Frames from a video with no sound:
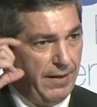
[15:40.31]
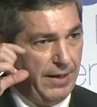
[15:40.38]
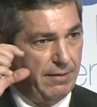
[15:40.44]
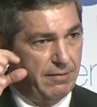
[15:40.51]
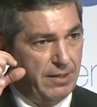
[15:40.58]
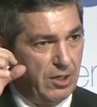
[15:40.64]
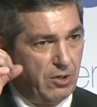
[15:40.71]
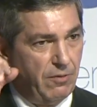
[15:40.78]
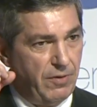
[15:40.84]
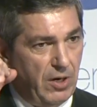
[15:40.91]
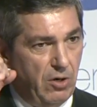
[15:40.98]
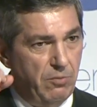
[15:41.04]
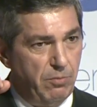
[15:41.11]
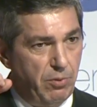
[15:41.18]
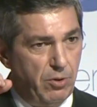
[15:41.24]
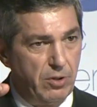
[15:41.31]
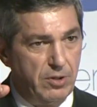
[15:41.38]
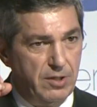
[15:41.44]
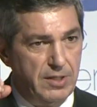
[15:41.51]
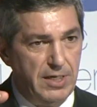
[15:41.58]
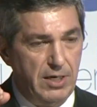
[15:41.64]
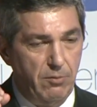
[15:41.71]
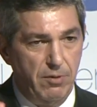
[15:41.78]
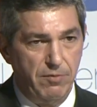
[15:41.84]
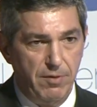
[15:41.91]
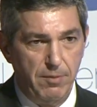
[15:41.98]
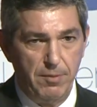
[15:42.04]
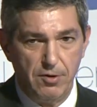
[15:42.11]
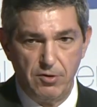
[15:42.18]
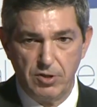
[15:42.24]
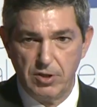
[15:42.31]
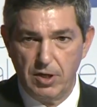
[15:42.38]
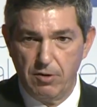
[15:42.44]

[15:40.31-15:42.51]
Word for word: and think of how important dealing with freedom